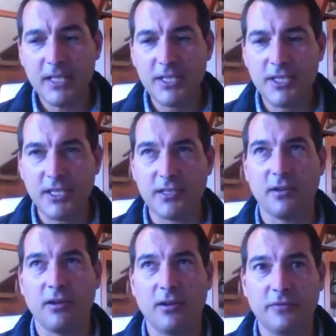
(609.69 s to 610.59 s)
just
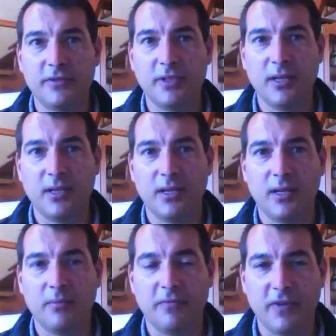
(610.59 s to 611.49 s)

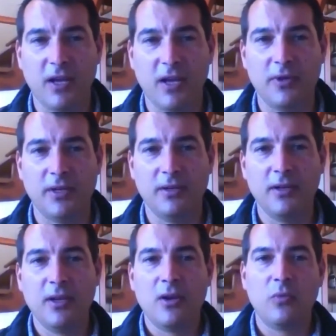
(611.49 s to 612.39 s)
after flowering,
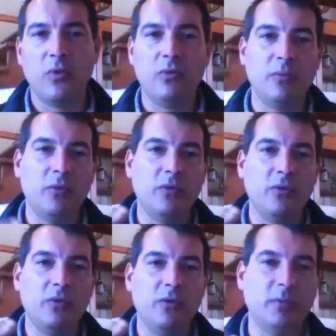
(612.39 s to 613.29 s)
we remove
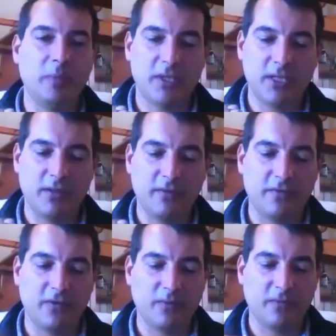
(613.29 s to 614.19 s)
40%
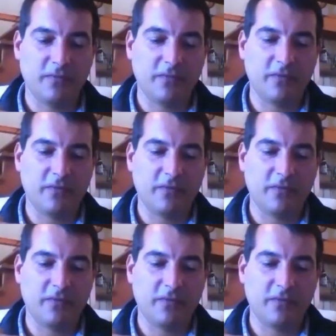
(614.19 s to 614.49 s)
from